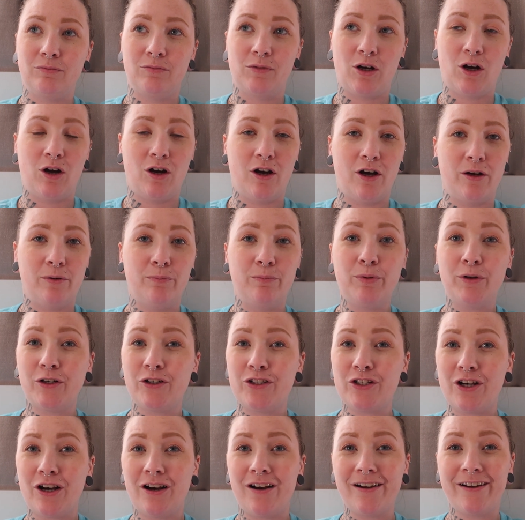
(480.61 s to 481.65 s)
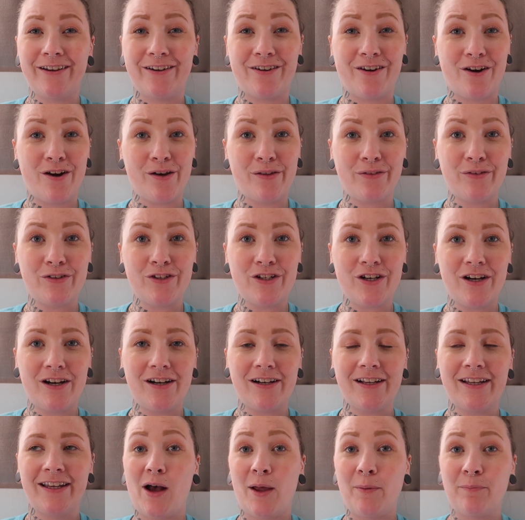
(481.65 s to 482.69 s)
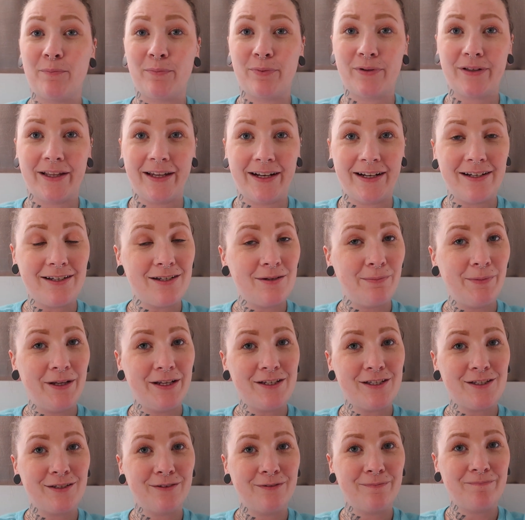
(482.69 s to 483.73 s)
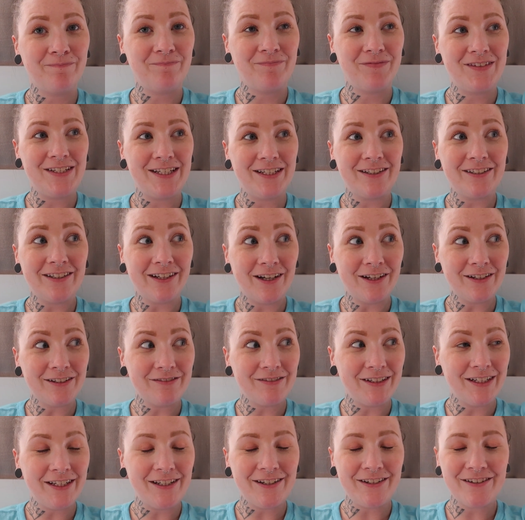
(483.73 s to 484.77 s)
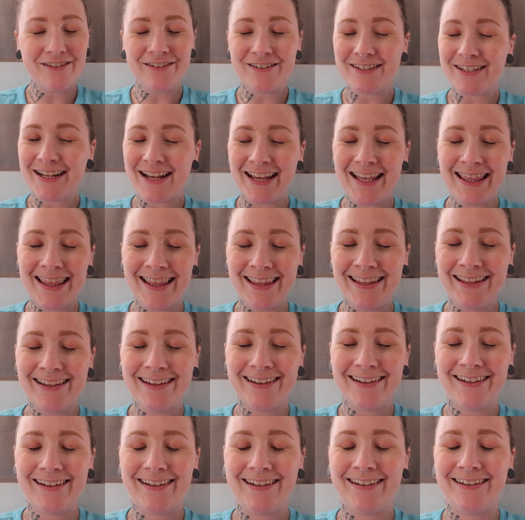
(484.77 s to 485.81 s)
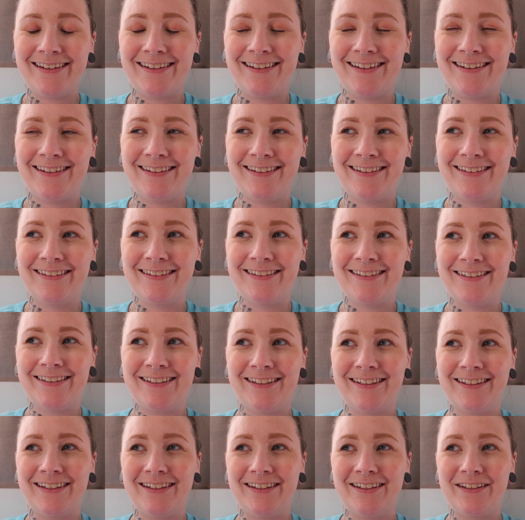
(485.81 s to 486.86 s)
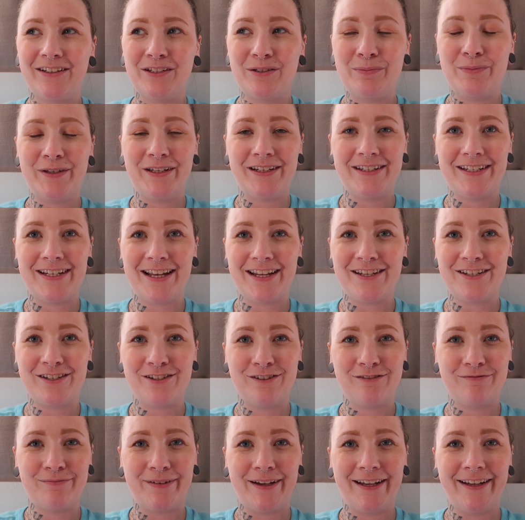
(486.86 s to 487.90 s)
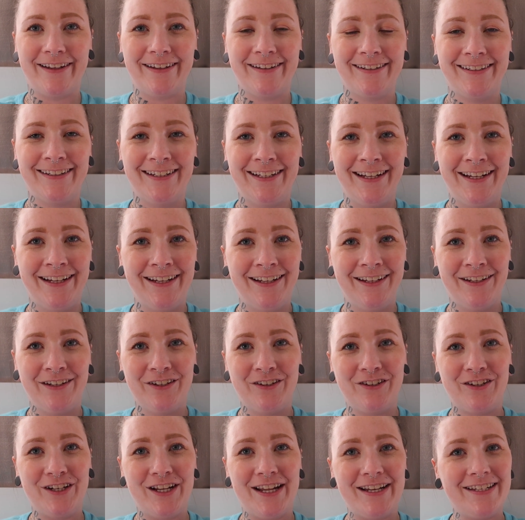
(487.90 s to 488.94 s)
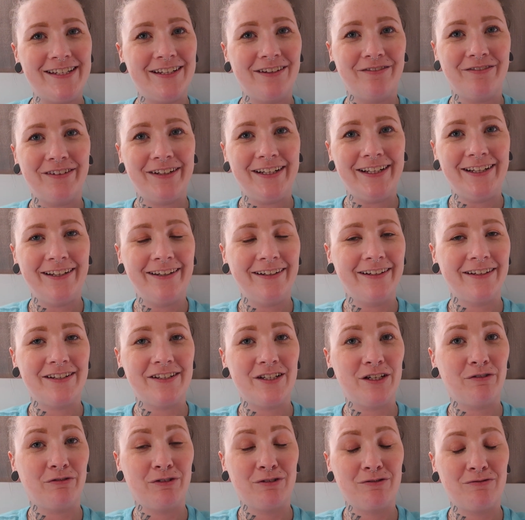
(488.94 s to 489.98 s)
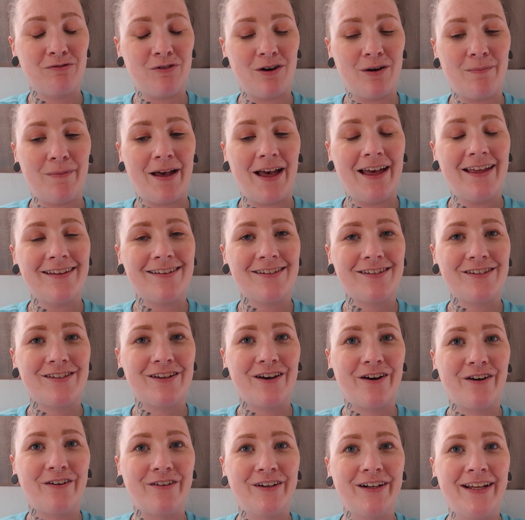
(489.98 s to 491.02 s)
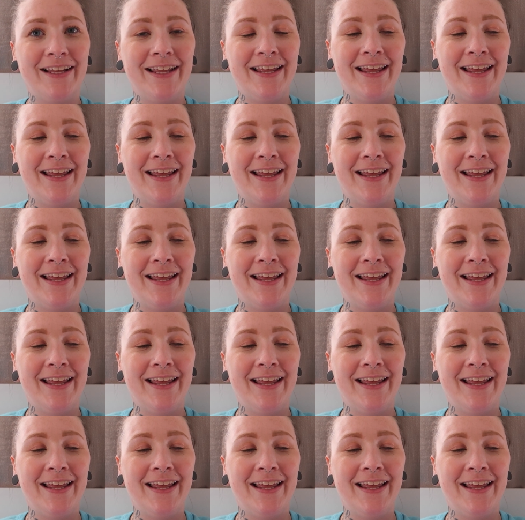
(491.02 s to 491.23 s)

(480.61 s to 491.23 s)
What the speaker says: on Book Talk and Author Talk. I'm planning to make some TikTok videos, I think. It'll be a test of my creativity in a different format. So